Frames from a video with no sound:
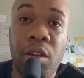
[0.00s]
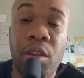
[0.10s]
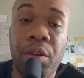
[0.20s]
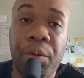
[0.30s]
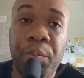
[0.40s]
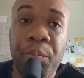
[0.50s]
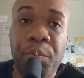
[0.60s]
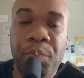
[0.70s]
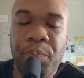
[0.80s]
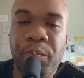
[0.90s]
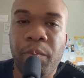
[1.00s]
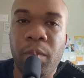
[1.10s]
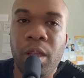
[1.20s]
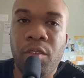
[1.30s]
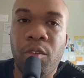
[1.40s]
you know.
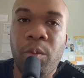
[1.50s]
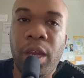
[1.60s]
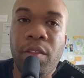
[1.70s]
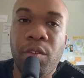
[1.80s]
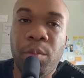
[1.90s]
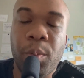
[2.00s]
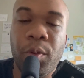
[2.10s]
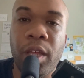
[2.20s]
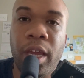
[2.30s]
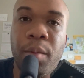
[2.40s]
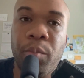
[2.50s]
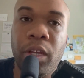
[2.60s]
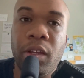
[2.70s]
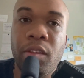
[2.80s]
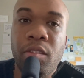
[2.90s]
So we have to remember that,
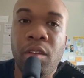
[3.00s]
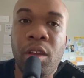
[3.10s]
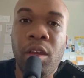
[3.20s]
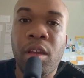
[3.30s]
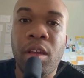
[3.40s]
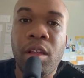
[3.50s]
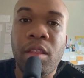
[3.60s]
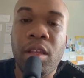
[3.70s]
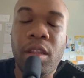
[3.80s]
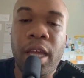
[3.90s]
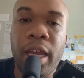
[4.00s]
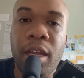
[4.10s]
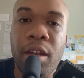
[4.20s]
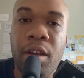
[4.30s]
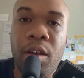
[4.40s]
because then
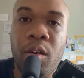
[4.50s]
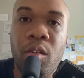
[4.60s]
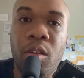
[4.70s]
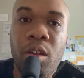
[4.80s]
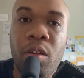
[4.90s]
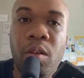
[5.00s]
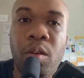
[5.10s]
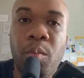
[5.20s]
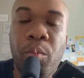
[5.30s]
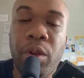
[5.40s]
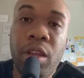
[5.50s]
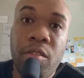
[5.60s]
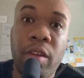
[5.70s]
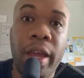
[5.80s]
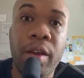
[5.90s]
that brings
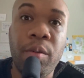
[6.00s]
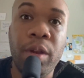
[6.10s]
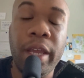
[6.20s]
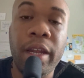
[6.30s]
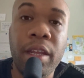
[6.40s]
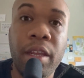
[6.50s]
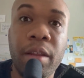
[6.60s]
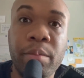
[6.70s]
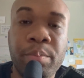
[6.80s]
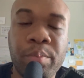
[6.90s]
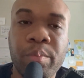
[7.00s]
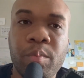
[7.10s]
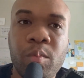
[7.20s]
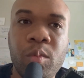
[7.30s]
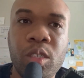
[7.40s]
down any
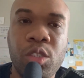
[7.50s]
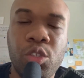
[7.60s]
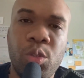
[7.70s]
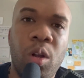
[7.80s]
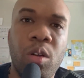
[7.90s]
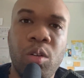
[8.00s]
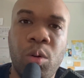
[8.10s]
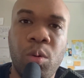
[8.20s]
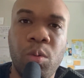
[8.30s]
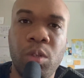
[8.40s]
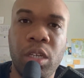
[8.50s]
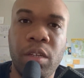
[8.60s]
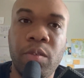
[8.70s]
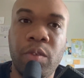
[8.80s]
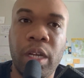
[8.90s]
stronghold
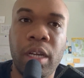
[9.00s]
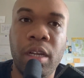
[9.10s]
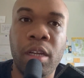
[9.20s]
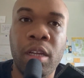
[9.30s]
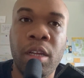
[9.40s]
of a